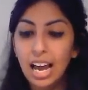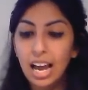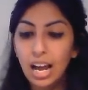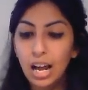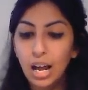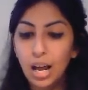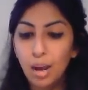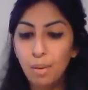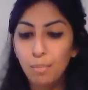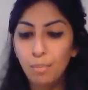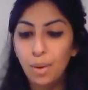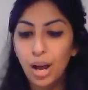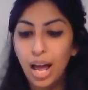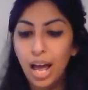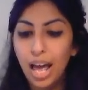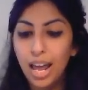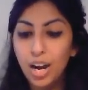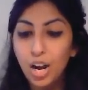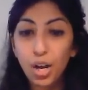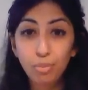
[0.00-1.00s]
um,
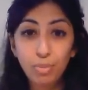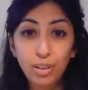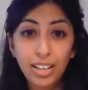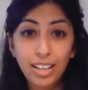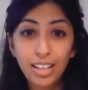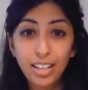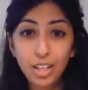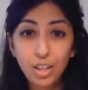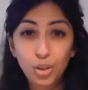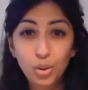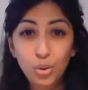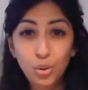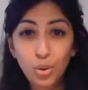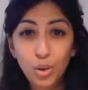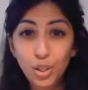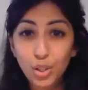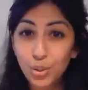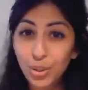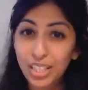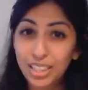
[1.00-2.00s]
and hopefully you're
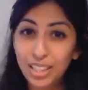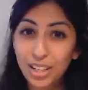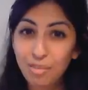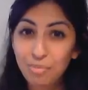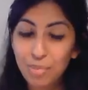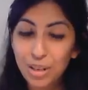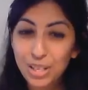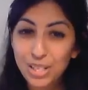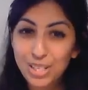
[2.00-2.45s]
enjoying them.